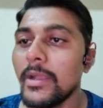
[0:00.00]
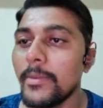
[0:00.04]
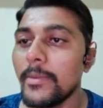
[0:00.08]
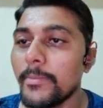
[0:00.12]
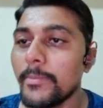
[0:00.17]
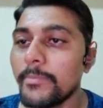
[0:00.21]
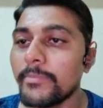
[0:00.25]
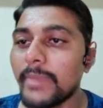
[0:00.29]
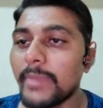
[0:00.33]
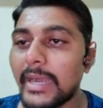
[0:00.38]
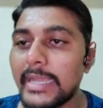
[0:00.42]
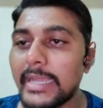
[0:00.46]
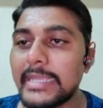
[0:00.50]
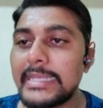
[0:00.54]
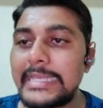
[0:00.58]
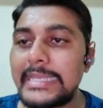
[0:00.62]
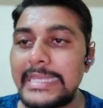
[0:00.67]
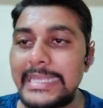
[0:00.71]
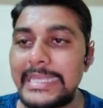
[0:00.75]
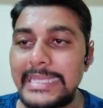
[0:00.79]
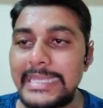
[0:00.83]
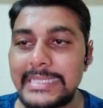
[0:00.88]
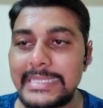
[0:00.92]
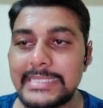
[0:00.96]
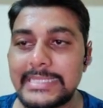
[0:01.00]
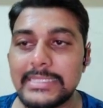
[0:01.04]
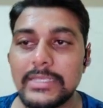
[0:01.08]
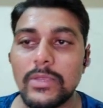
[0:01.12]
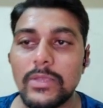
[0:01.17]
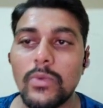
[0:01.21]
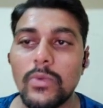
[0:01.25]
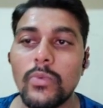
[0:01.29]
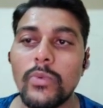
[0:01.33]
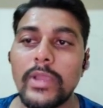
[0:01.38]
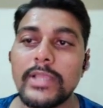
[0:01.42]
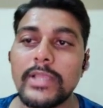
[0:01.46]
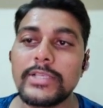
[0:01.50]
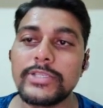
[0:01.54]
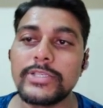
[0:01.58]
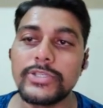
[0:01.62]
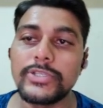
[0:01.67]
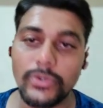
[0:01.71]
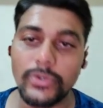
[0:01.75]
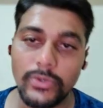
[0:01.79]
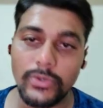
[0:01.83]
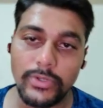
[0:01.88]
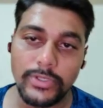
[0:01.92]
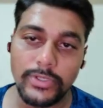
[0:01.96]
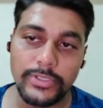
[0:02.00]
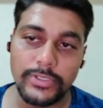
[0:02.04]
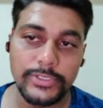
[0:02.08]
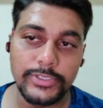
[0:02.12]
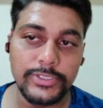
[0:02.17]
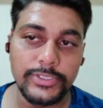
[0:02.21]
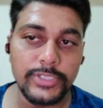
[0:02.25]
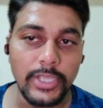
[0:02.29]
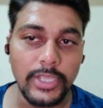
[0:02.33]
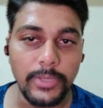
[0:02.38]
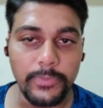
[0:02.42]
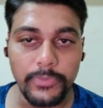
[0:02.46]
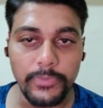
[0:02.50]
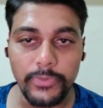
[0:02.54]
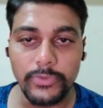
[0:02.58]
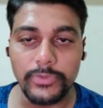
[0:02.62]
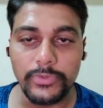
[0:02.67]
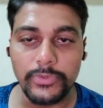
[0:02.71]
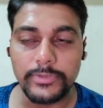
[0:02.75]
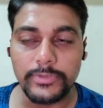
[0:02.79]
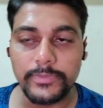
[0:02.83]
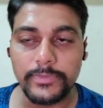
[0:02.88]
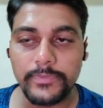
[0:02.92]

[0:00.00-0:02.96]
My niece went to Jaipur.